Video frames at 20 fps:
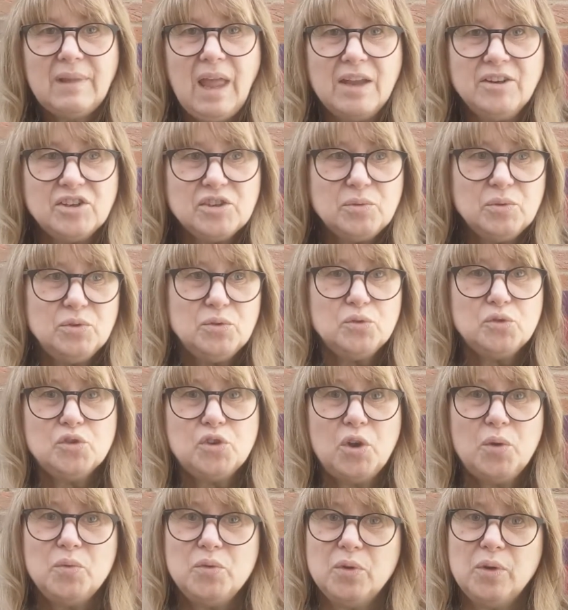I just want to
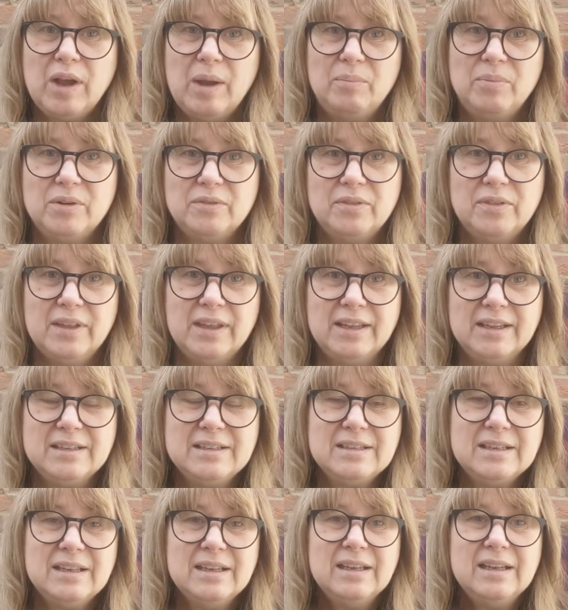show you a couple of
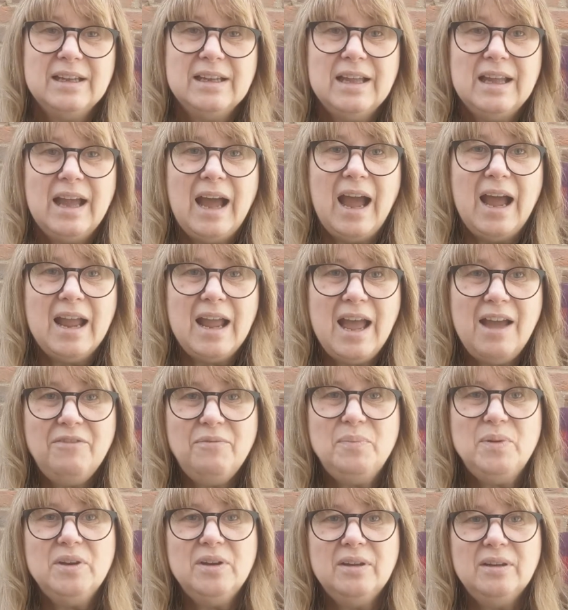things. I
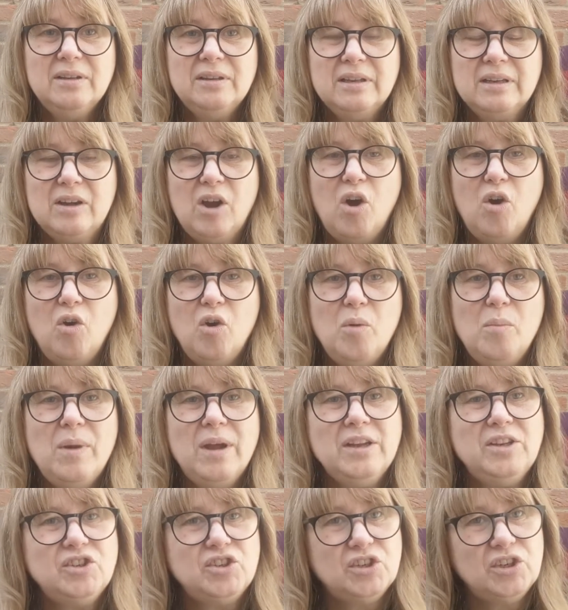have been, all
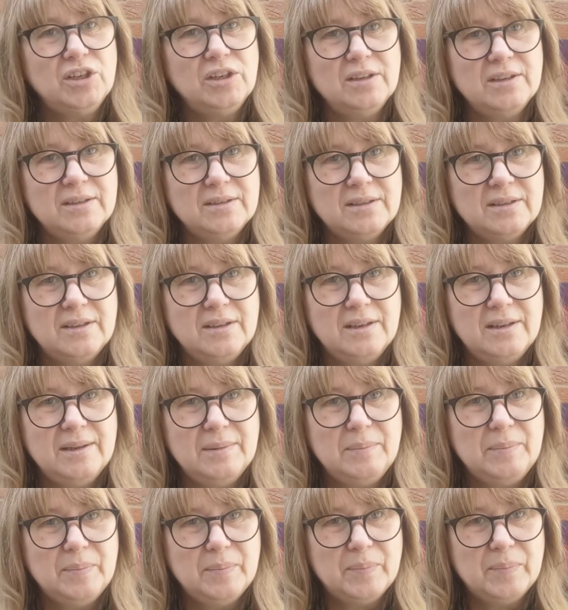my chilies in
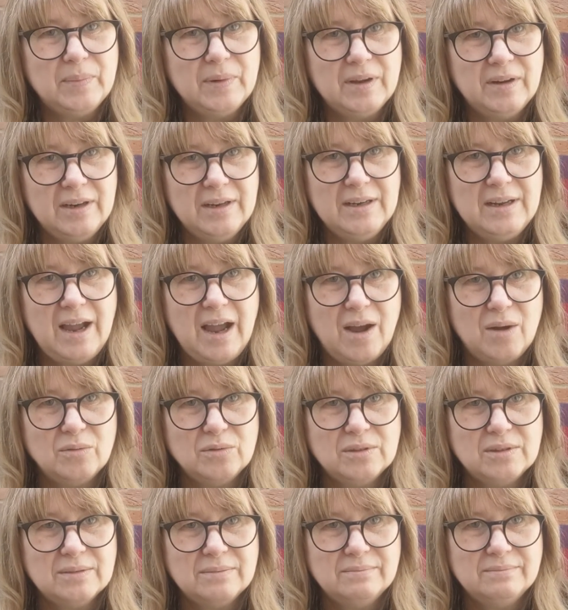a
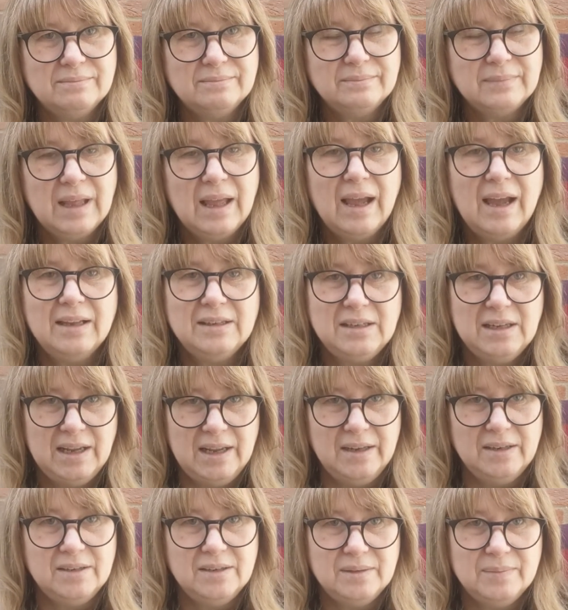greenhouse are
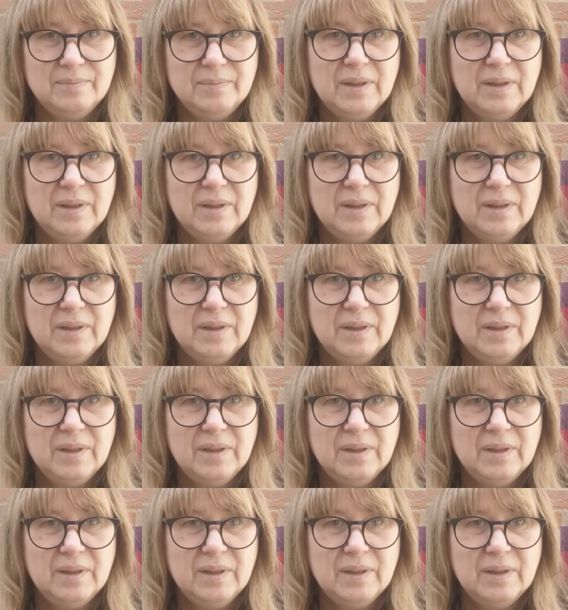dead.